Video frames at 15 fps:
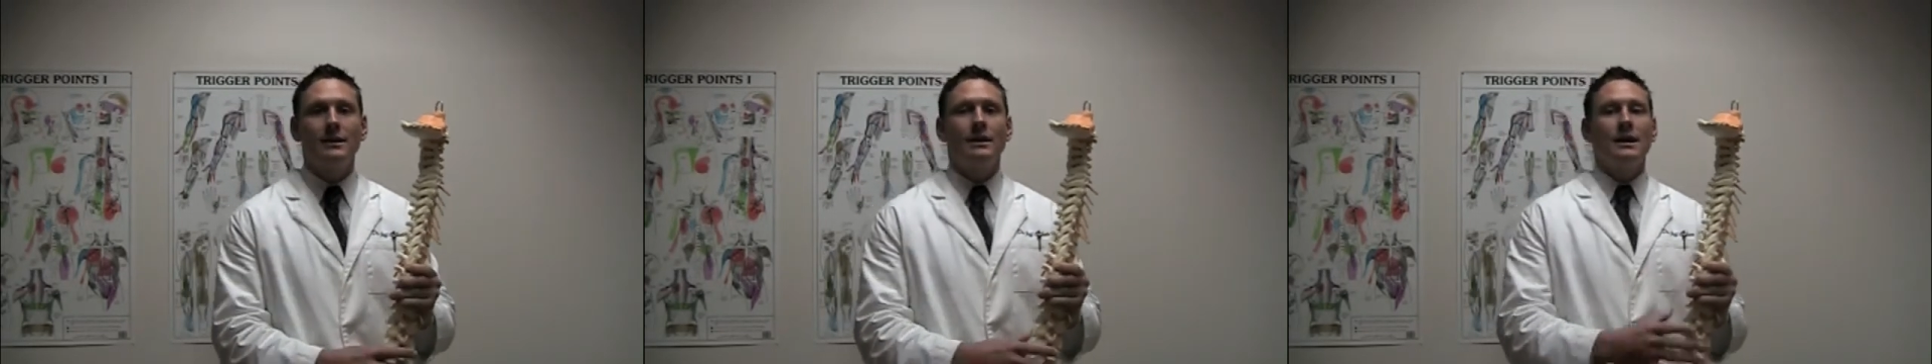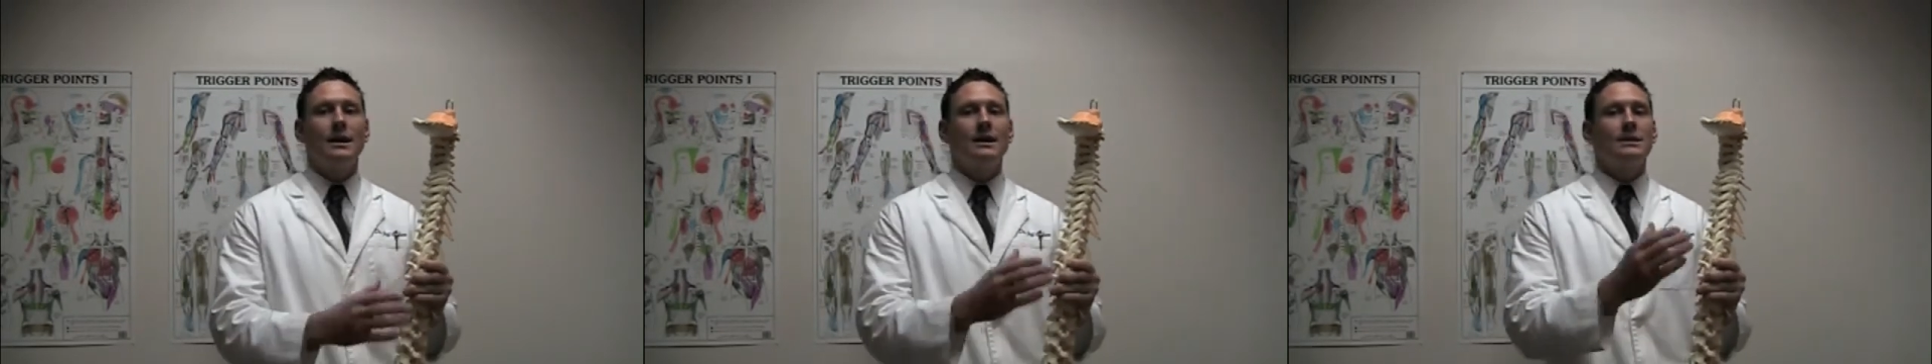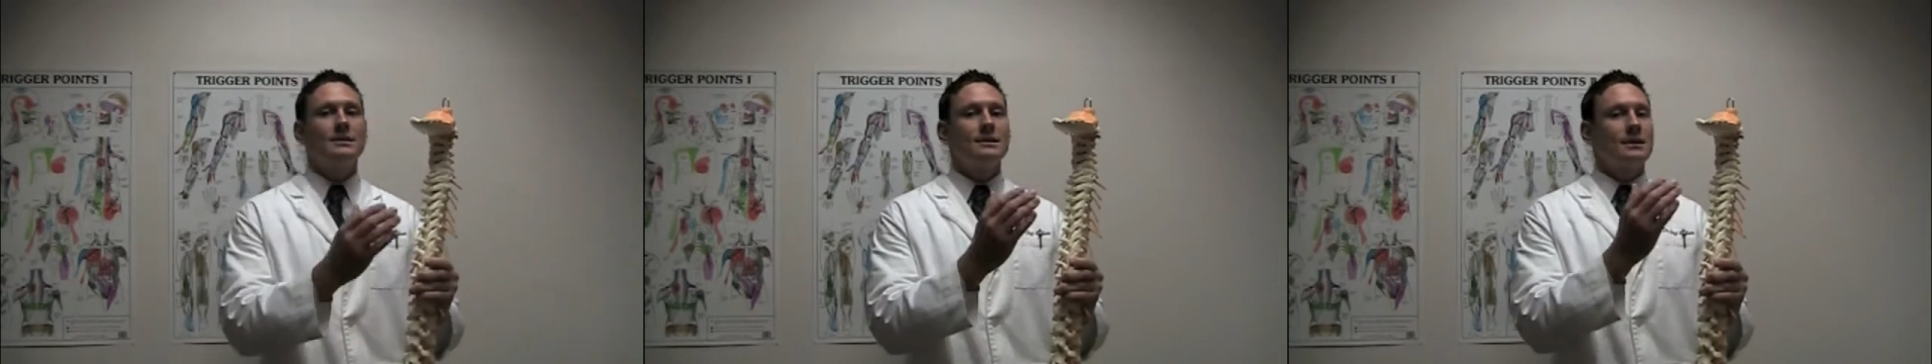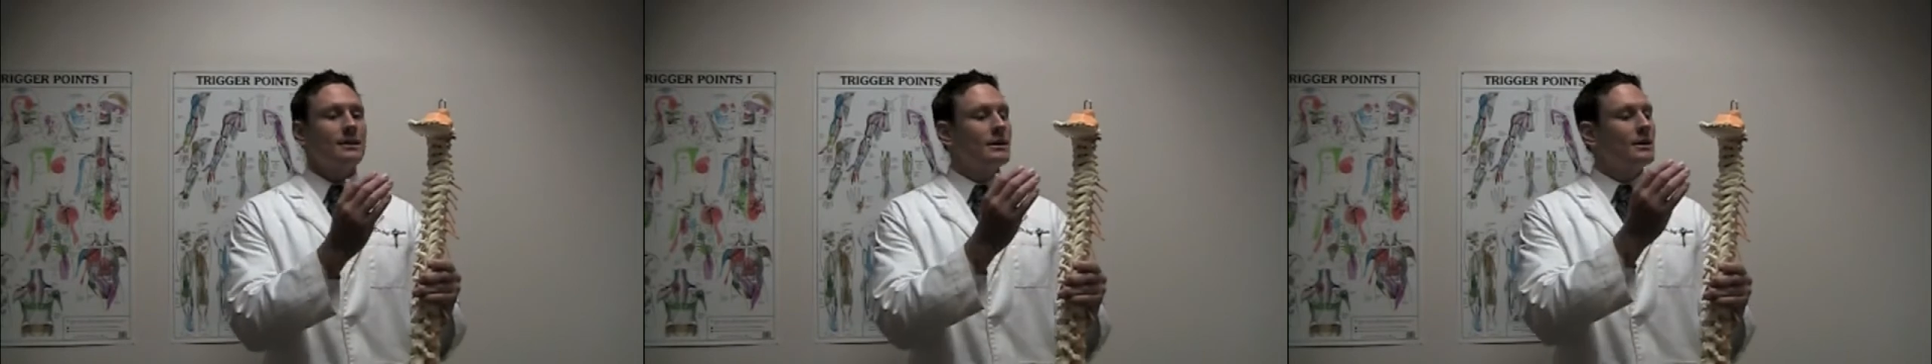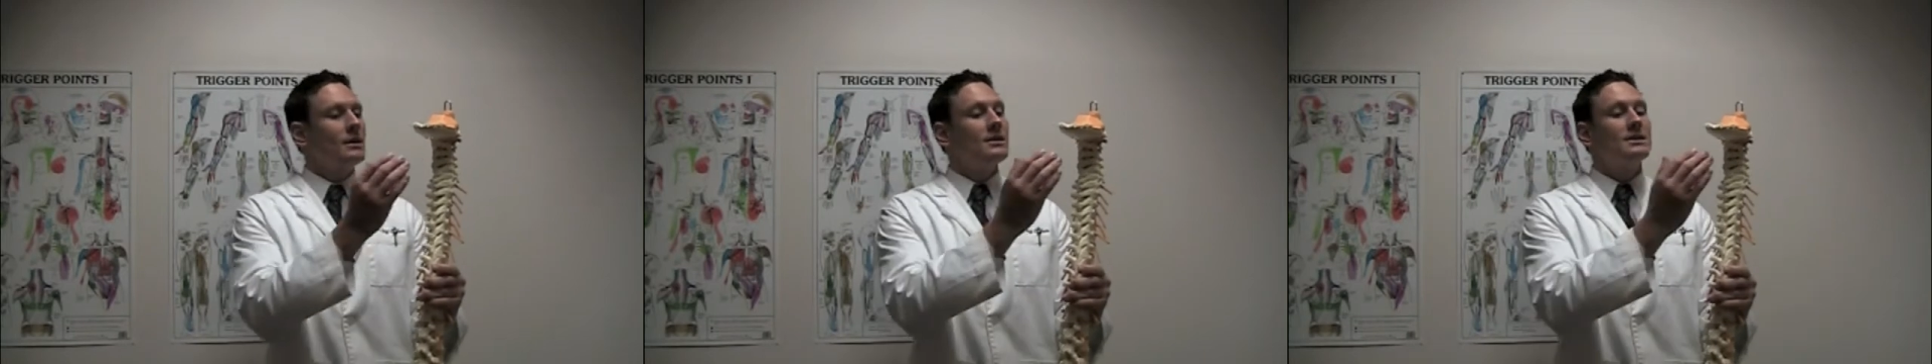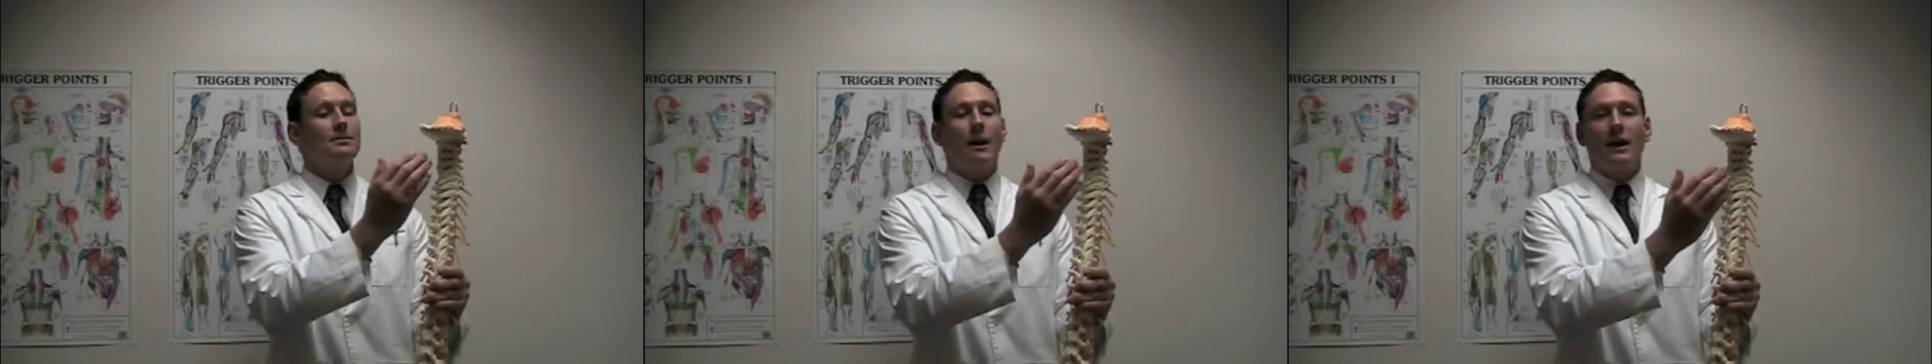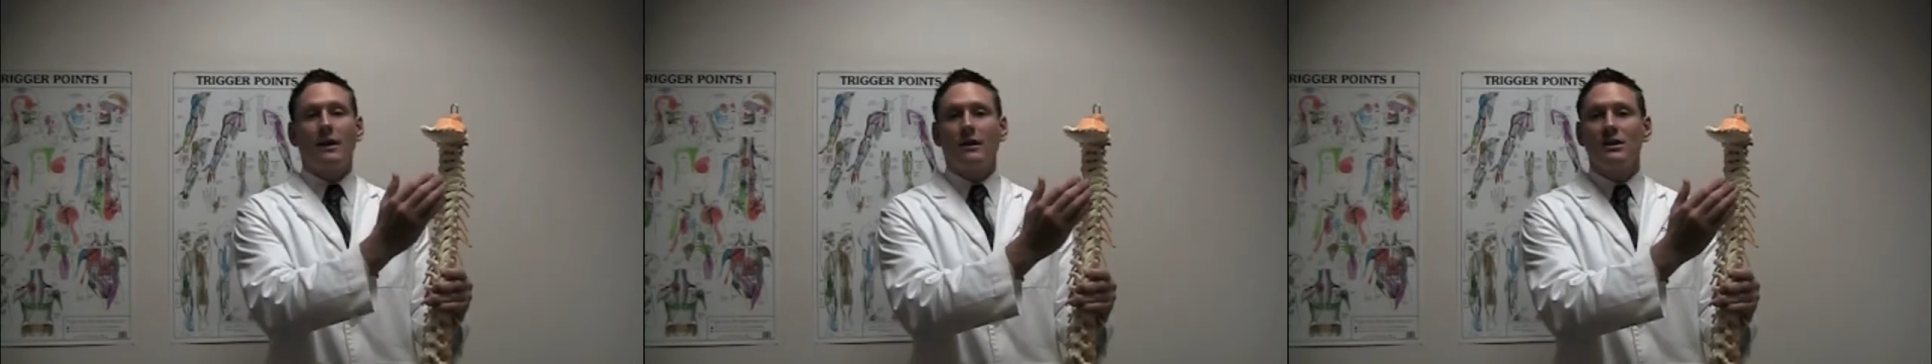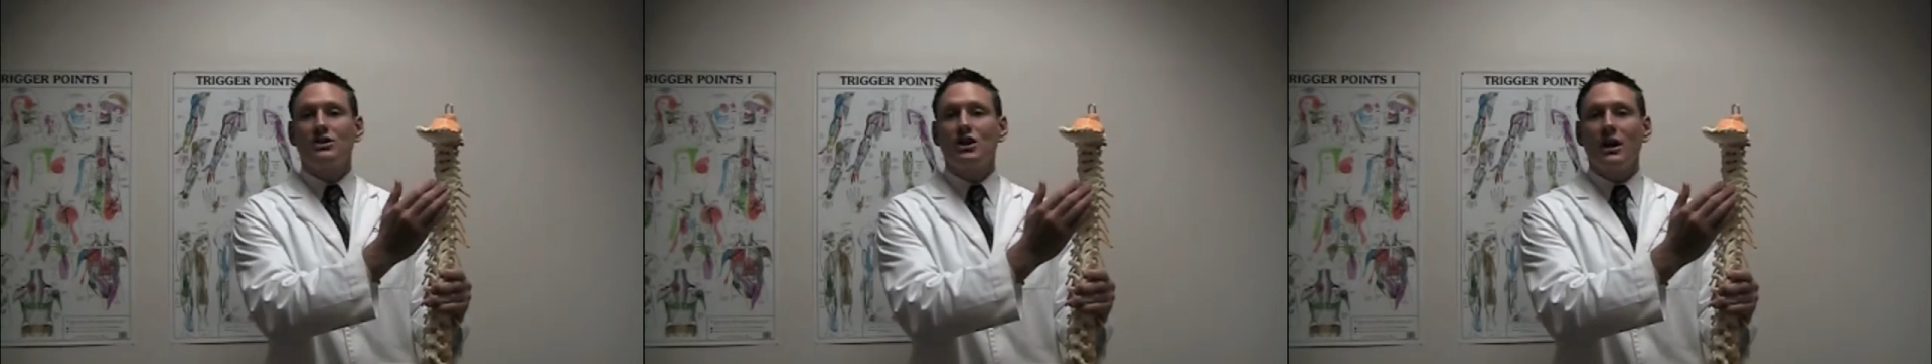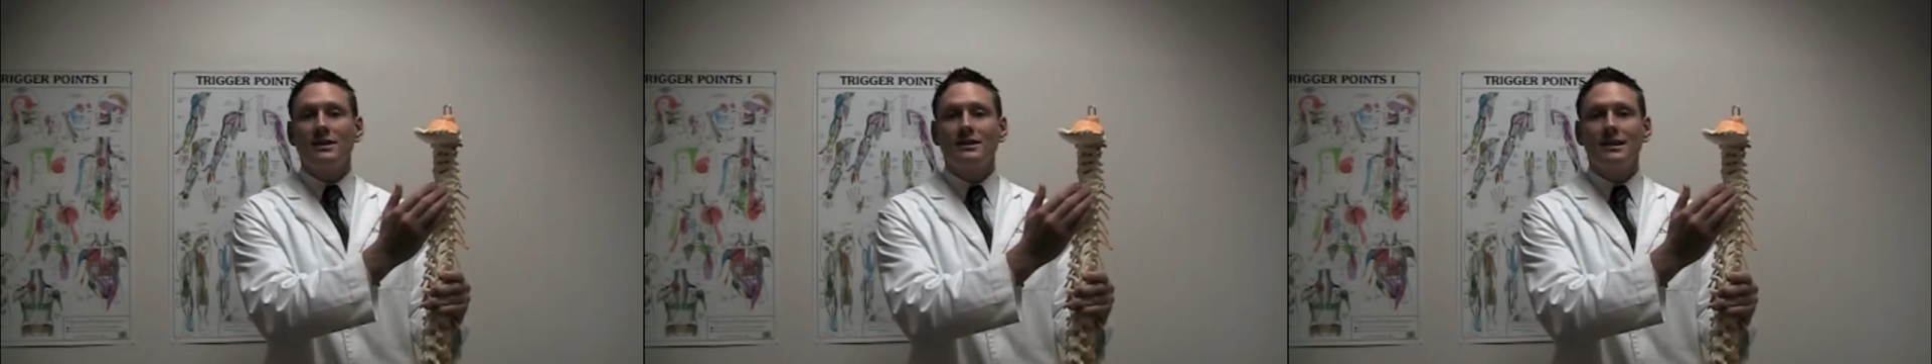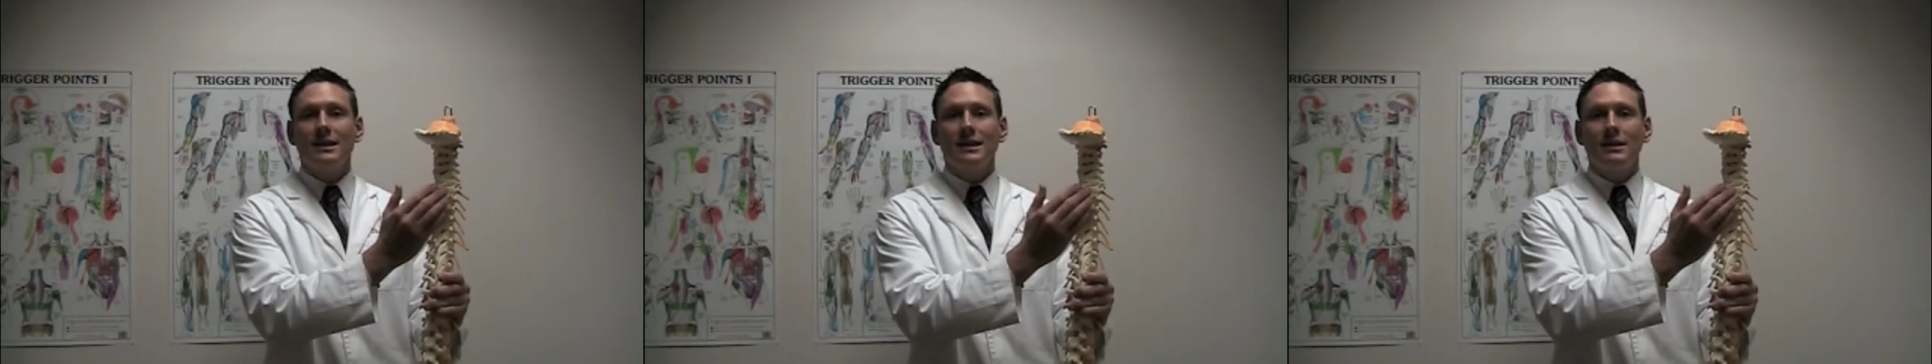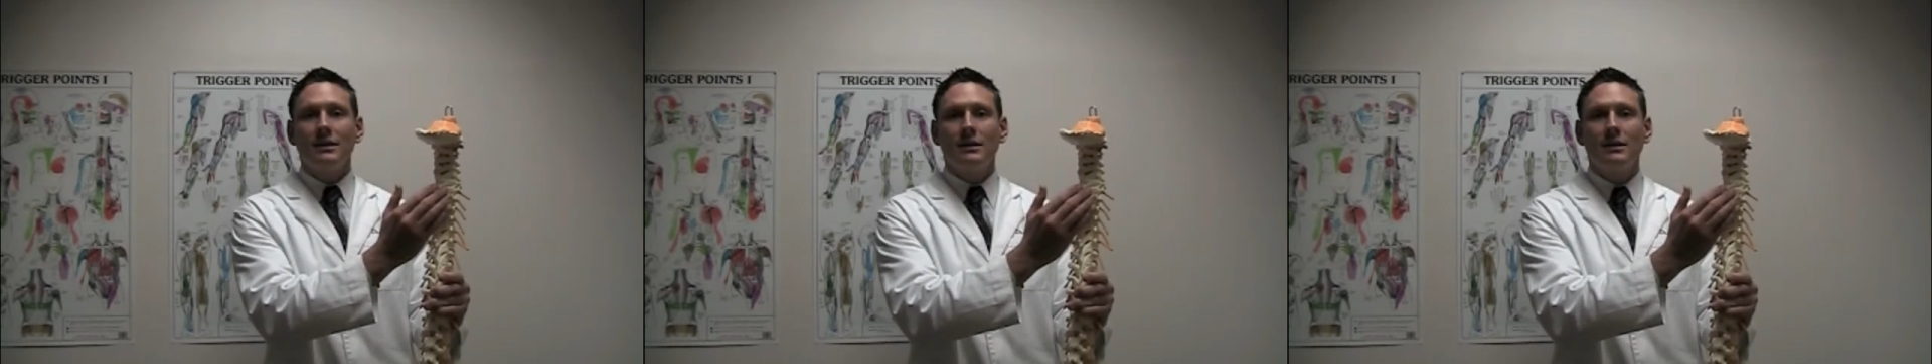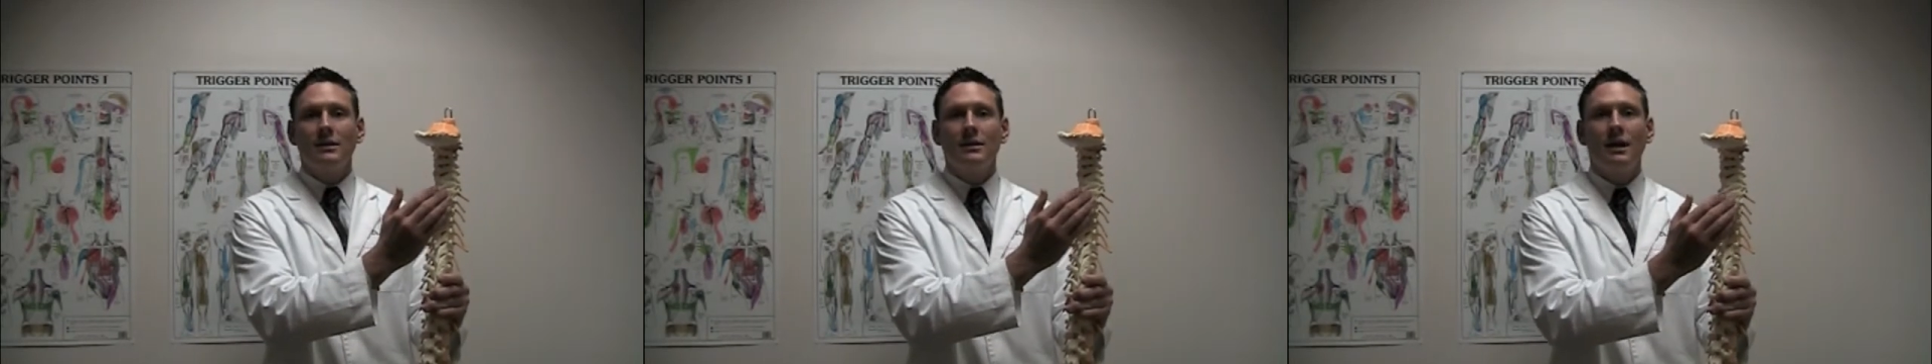is spinal adjusting.